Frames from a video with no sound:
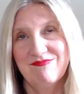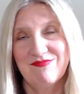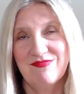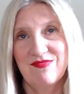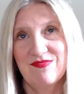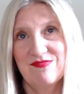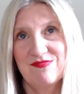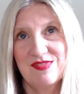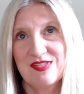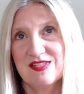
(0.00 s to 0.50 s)

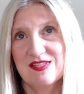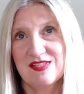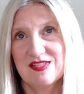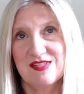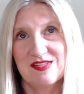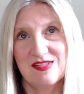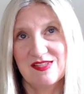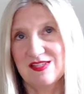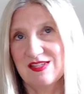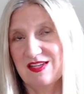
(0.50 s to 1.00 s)

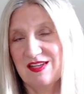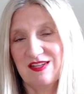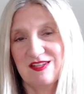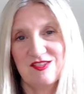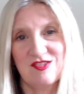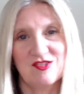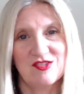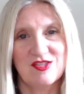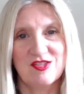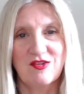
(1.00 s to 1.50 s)
six
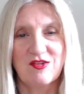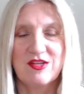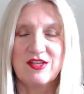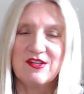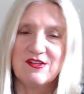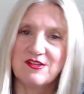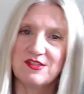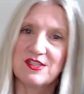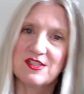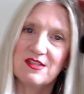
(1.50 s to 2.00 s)
or so
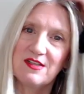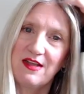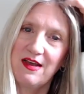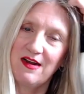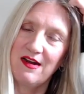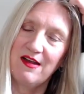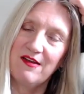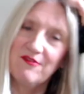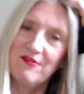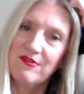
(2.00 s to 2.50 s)
years that
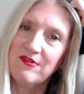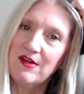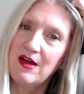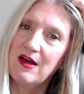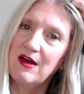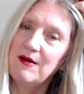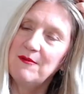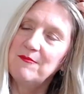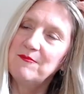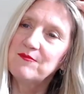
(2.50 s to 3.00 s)
I've,
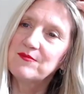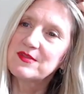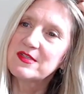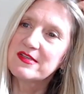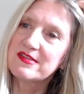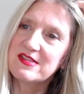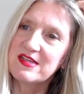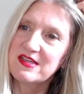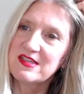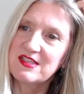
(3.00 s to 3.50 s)
um,
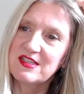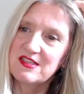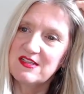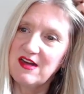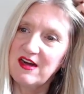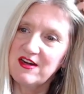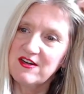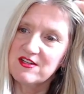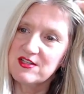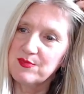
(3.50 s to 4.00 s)
since indie
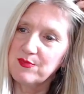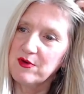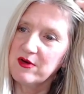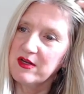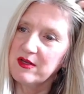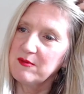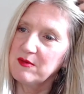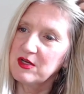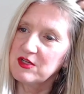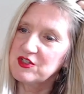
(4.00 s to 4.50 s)
dyers pretty
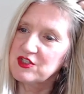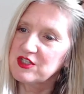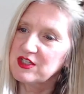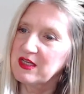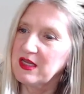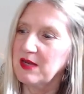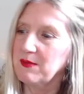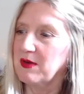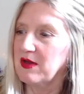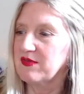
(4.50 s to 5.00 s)
much
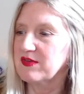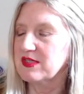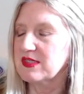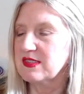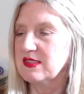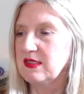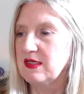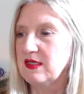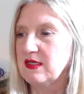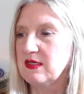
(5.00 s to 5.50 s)
came on the
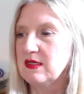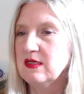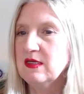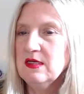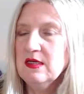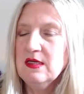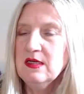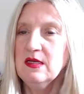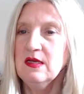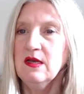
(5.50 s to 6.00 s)
scene.
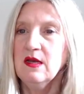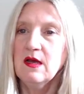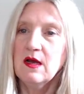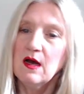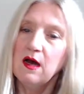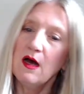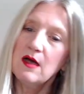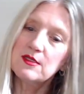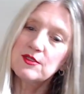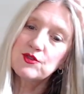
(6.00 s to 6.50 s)

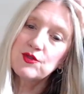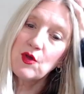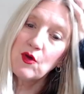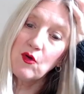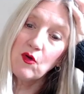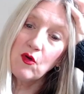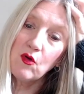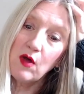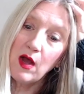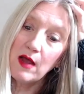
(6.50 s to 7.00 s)

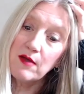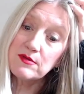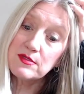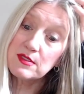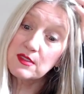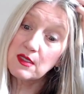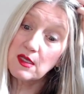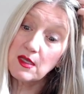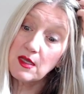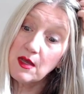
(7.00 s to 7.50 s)
So I was
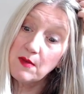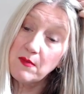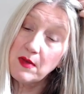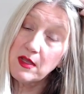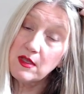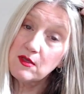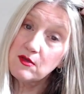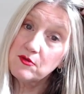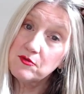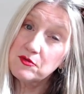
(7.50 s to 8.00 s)
thinking I
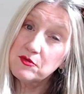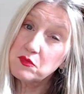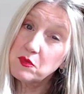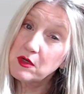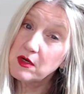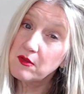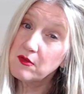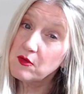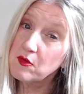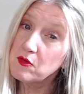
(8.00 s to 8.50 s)
might use one
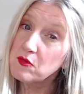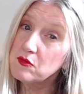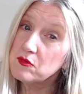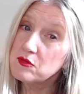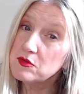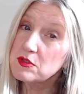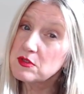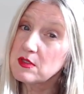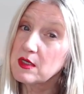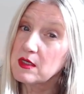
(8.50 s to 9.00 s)
of
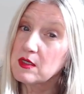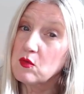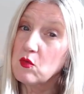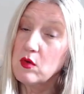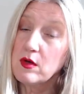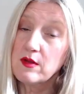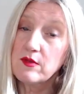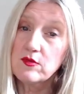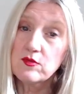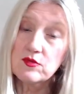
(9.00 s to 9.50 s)
those, like
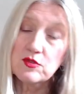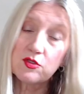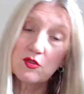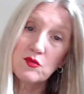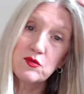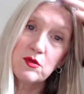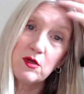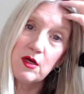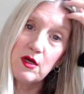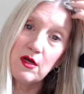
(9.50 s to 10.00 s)
one of those
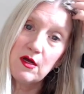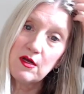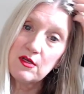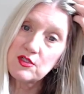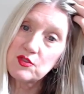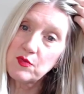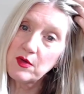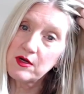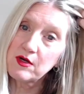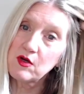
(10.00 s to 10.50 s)
uh,
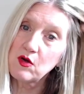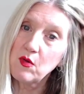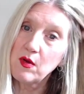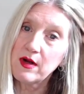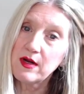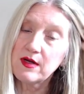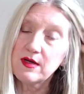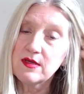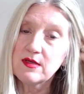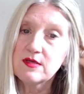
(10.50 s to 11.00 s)
sweater
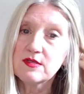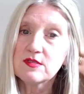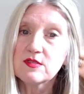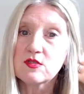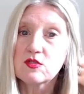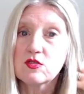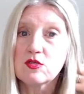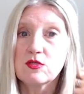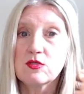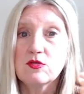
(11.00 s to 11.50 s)
quantities
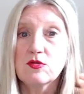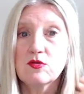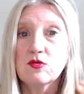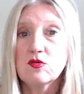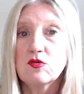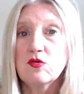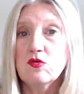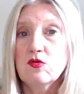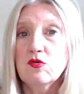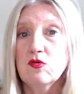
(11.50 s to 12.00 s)

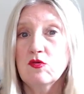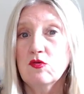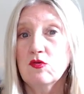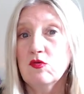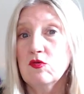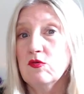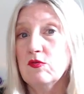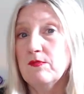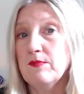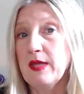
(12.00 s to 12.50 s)

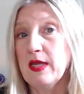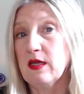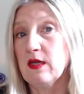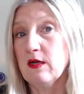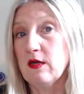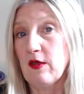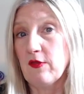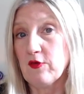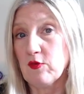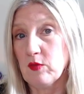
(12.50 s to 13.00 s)
to make
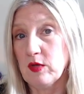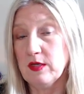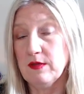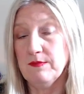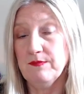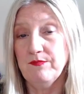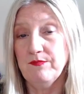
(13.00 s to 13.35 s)
another one.